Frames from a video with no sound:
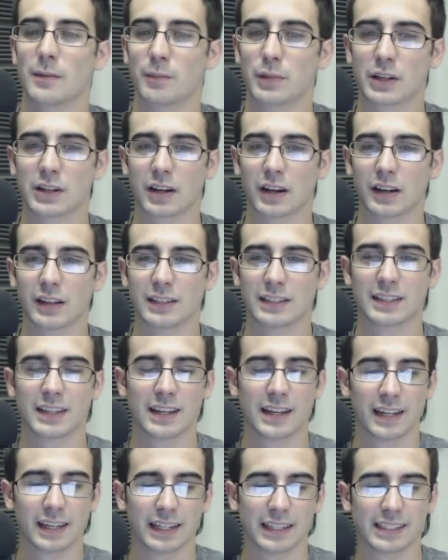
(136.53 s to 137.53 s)
Because
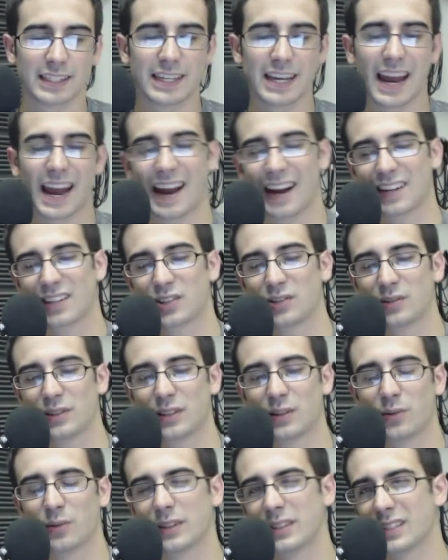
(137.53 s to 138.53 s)
is he actually
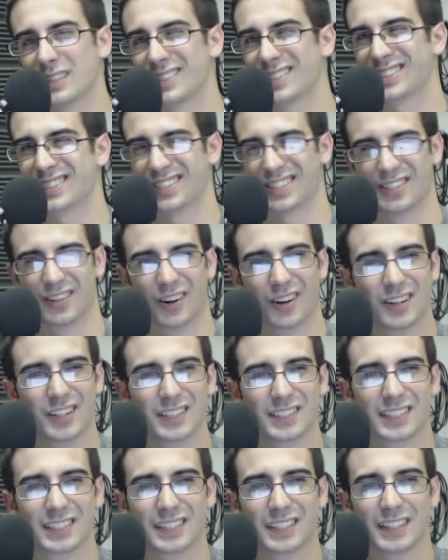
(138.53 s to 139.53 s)
going to
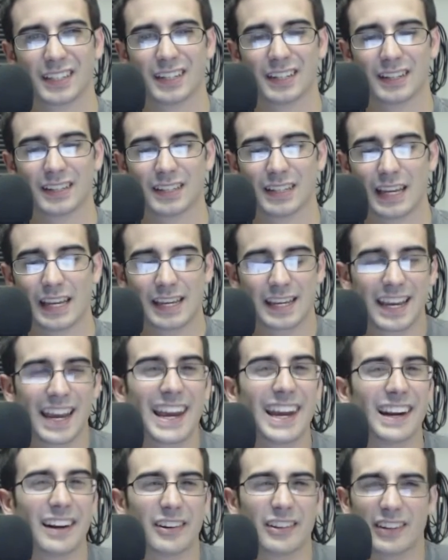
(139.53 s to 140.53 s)
start? He
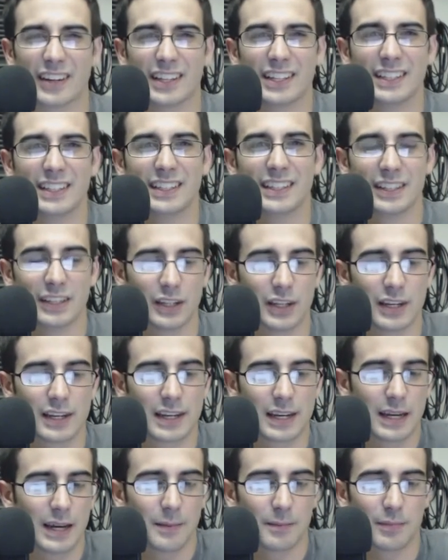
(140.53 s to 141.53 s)
can't, right? He
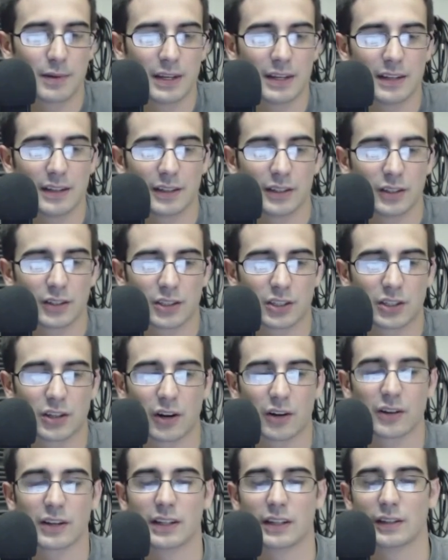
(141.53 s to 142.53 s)
can't be your
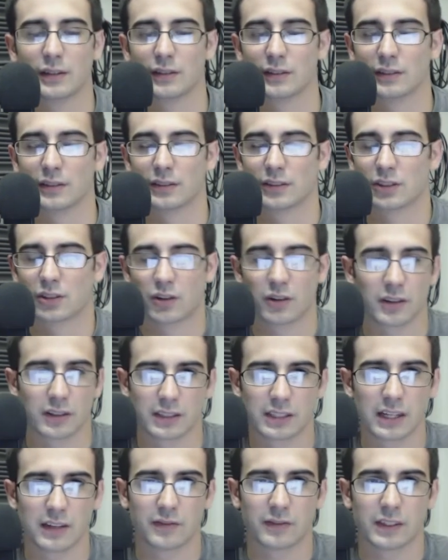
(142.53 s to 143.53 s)
starting strong
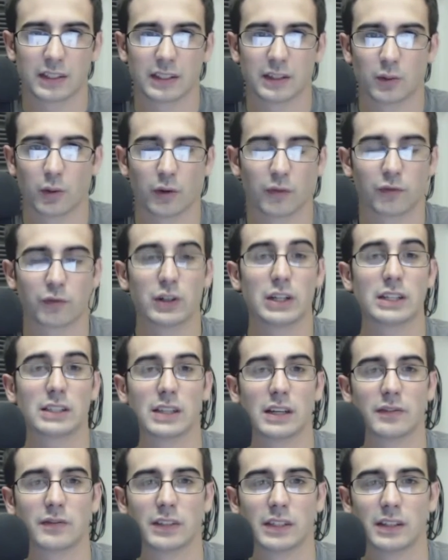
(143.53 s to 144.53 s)
safety or free
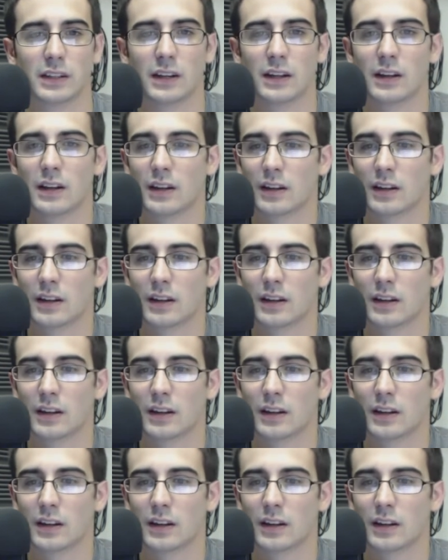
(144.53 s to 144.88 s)
safety.